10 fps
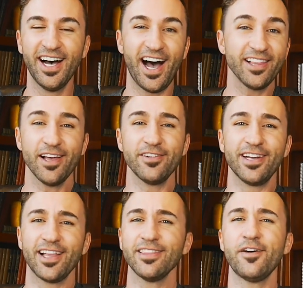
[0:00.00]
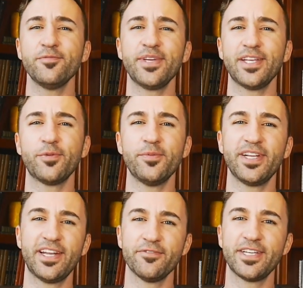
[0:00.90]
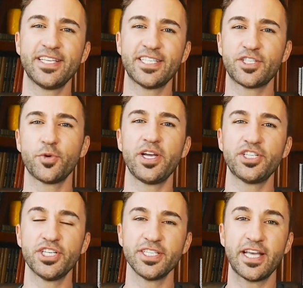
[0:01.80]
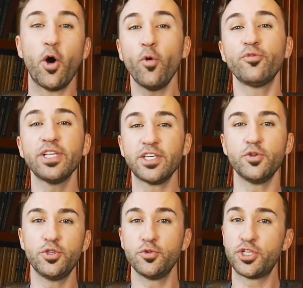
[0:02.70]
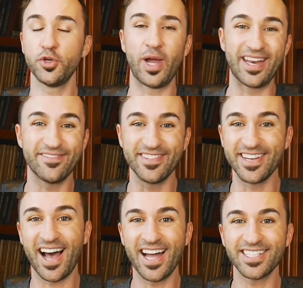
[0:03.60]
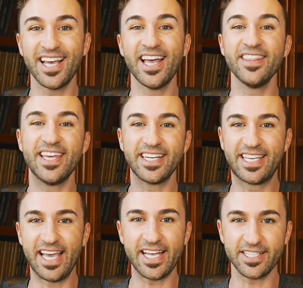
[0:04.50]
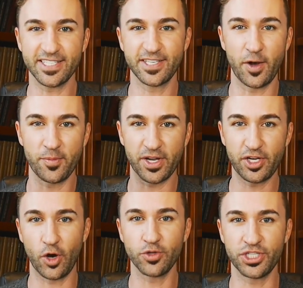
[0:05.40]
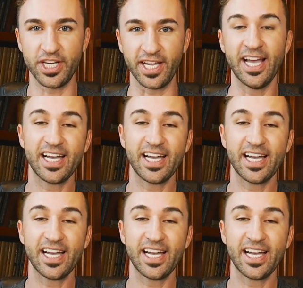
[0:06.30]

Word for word: I love it. I love meeting women in everyday situations, and hopefully you do too. And if not, then get some coaching.